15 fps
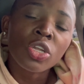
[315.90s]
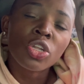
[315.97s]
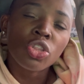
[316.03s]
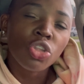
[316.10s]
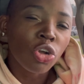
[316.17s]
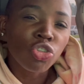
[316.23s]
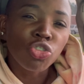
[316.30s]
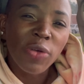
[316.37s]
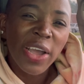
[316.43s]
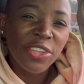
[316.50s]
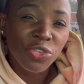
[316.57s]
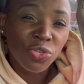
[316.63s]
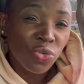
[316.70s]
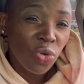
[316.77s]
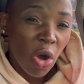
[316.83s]
Don't try
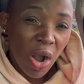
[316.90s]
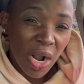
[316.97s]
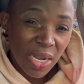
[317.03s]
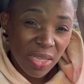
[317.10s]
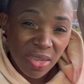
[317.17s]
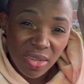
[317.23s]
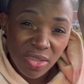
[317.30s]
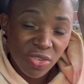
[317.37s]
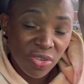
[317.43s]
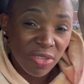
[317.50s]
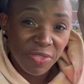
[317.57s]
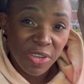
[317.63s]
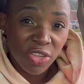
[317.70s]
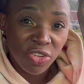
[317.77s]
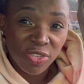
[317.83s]
too hard to
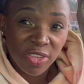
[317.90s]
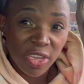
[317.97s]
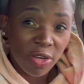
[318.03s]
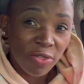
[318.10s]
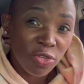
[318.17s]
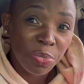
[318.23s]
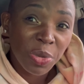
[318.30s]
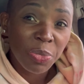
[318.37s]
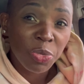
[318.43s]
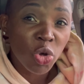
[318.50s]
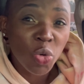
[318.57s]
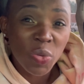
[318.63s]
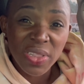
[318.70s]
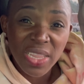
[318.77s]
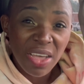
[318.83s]
defend yourself to people
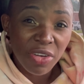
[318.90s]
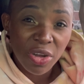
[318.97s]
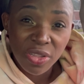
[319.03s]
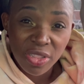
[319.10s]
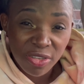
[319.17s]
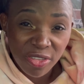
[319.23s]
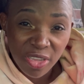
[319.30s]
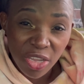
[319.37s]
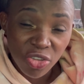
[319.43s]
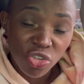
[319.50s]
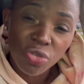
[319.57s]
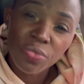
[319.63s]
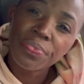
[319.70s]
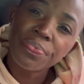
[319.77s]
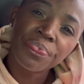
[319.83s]
who will never understand you.